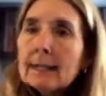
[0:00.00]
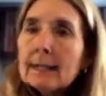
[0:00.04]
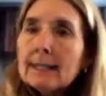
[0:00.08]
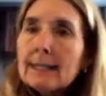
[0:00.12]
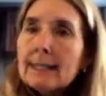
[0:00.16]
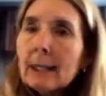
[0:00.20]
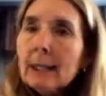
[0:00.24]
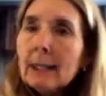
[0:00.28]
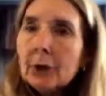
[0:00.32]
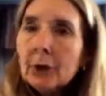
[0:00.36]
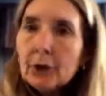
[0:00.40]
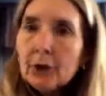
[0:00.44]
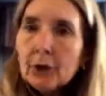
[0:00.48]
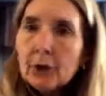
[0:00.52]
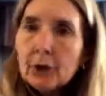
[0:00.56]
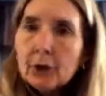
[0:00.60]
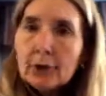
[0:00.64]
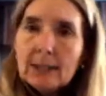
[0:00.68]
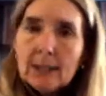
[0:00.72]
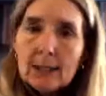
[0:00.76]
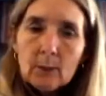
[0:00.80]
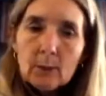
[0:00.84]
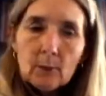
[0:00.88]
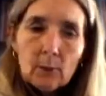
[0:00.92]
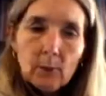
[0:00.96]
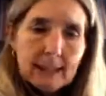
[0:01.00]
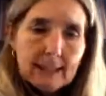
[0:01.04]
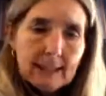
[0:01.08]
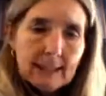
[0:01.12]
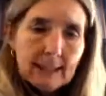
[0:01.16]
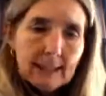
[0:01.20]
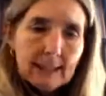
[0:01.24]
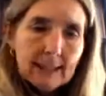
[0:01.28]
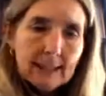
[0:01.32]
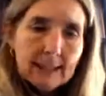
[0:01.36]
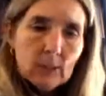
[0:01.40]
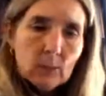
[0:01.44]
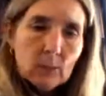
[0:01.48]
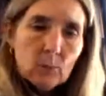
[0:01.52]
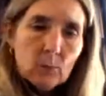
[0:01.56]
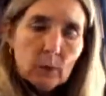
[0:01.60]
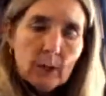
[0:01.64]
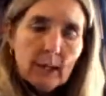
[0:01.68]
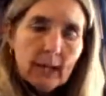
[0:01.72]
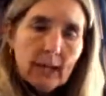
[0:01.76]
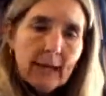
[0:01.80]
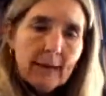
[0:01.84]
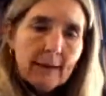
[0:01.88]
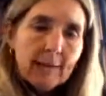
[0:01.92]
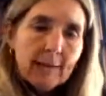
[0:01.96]
skilled nursing residents
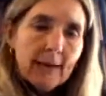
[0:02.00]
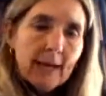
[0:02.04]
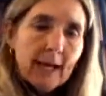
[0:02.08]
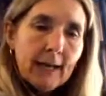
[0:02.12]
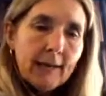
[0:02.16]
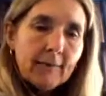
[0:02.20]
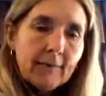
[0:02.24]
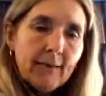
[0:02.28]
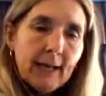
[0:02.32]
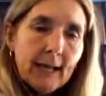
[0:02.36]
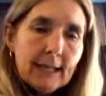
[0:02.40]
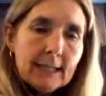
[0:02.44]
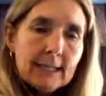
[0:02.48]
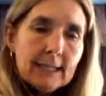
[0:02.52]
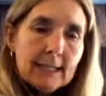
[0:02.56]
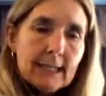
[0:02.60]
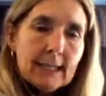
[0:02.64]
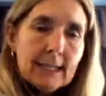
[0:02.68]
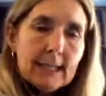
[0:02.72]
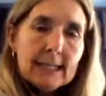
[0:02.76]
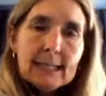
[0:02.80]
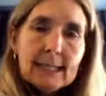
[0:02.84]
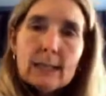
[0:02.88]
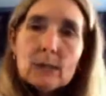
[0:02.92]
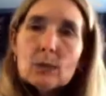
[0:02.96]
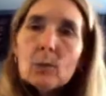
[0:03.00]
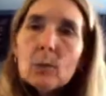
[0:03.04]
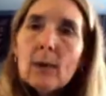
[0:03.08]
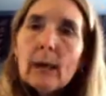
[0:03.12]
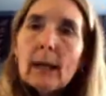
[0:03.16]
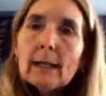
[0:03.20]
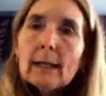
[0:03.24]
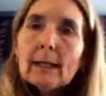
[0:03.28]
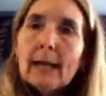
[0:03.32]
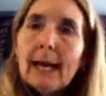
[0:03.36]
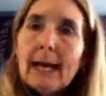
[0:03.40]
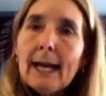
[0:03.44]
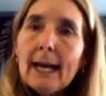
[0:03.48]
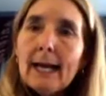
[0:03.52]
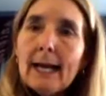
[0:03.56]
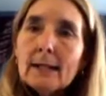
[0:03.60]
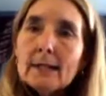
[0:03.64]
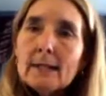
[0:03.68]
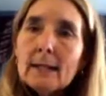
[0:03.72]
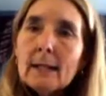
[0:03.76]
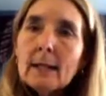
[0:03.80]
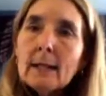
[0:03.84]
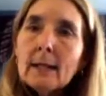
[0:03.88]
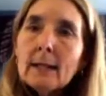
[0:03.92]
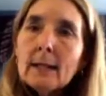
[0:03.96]
would have that vaccine as well
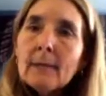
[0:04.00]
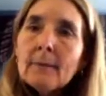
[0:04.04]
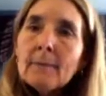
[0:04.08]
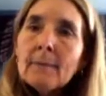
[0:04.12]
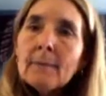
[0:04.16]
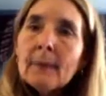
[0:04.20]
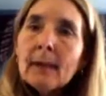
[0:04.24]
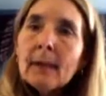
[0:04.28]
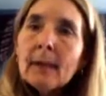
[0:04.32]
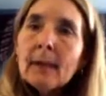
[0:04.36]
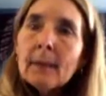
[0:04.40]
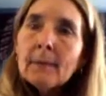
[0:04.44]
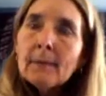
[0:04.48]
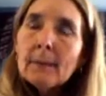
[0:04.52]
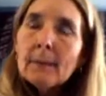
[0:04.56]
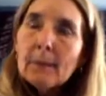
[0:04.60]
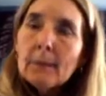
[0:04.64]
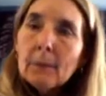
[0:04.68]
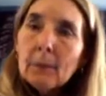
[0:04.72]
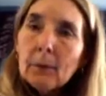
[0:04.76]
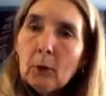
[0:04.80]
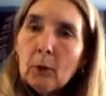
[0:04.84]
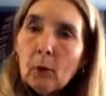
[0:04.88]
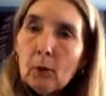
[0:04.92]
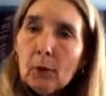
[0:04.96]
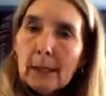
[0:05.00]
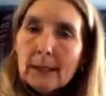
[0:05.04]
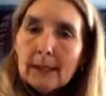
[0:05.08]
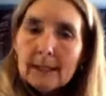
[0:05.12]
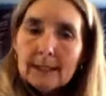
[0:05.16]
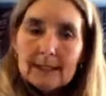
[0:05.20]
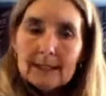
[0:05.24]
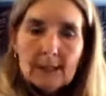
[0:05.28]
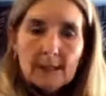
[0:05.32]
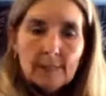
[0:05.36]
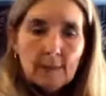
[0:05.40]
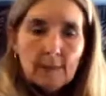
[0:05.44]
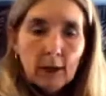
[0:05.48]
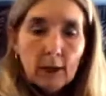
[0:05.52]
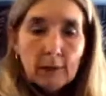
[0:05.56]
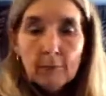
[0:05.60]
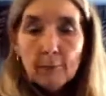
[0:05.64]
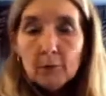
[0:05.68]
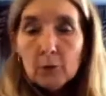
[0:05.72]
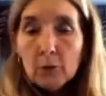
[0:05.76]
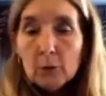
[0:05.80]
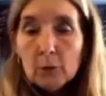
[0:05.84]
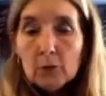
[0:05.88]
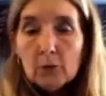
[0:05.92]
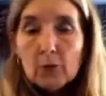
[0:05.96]
as employees.
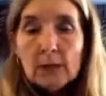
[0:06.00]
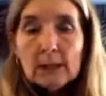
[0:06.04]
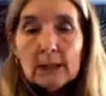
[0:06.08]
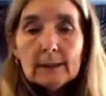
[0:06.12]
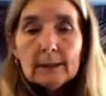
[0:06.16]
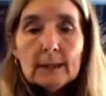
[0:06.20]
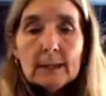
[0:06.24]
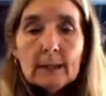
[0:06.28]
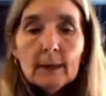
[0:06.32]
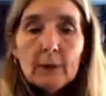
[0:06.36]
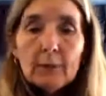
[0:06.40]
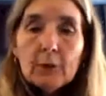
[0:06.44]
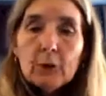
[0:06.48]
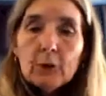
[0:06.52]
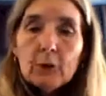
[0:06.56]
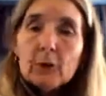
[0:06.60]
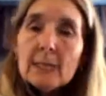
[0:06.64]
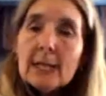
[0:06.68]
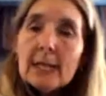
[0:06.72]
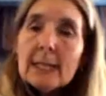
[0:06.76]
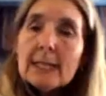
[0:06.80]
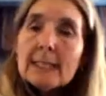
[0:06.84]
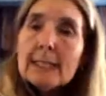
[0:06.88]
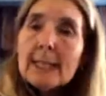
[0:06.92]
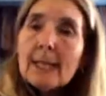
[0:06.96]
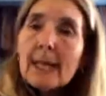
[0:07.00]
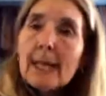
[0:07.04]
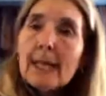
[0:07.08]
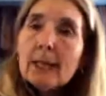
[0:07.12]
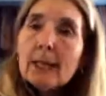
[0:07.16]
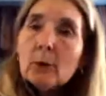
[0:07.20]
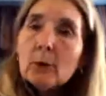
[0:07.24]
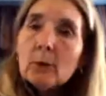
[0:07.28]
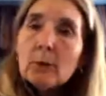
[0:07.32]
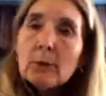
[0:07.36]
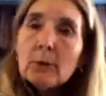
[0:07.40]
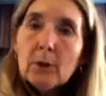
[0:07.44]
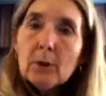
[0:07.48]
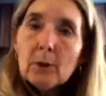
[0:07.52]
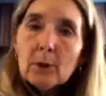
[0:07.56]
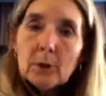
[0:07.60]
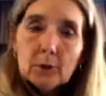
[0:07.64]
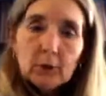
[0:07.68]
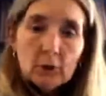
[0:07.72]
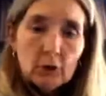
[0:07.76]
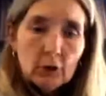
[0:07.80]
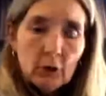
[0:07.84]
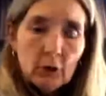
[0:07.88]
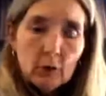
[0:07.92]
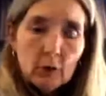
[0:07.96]
Unfortunately, a few days later, we
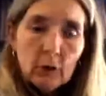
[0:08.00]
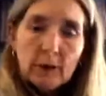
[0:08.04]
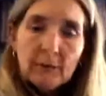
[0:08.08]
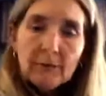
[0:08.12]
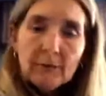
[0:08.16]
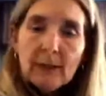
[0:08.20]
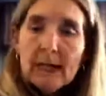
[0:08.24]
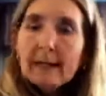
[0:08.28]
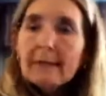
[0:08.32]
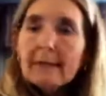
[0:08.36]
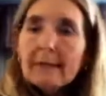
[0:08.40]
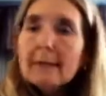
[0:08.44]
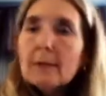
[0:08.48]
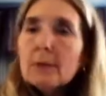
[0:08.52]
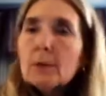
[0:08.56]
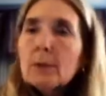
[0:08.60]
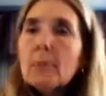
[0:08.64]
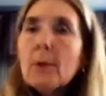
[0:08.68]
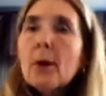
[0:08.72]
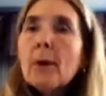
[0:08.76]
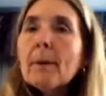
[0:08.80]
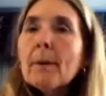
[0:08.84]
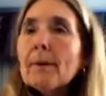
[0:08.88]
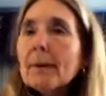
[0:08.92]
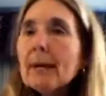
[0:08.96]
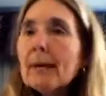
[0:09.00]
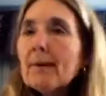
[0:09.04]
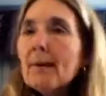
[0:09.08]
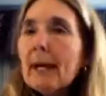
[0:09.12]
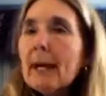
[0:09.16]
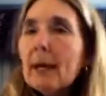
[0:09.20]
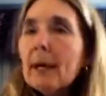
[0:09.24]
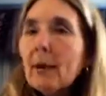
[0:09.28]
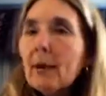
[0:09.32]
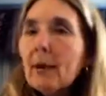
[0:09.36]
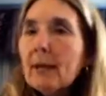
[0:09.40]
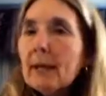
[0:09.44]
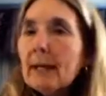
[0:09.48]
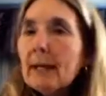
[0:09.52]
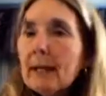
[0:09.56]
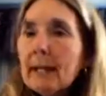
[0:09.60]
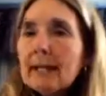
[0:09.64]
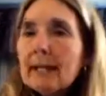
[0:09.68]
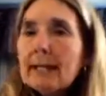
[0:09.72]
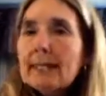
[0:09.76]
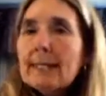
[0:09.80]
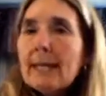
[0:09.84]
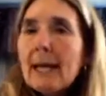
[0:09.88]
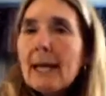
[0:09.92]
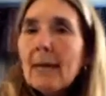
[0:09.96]
were notified the Department of Health
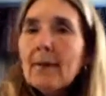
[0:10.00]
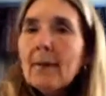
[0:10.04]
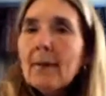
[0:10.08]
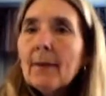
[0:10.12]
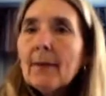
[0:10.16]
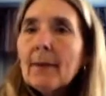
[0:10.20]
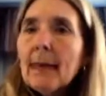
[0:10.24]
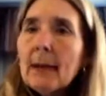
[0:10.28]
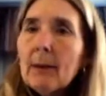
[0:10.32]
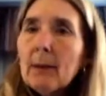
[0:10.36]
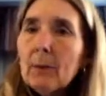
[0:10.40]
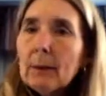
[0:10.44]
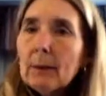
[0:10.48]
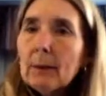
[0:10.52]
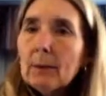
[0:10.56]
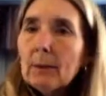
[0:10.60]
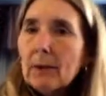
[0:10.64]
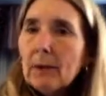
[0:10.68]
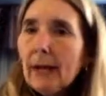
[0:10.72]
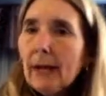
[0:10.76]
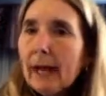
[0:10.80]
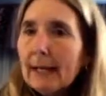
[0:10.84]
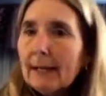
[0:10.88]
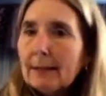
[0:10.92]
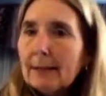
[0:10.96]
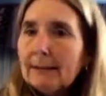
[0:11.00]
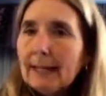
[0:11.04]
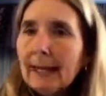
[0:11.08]
said that we were not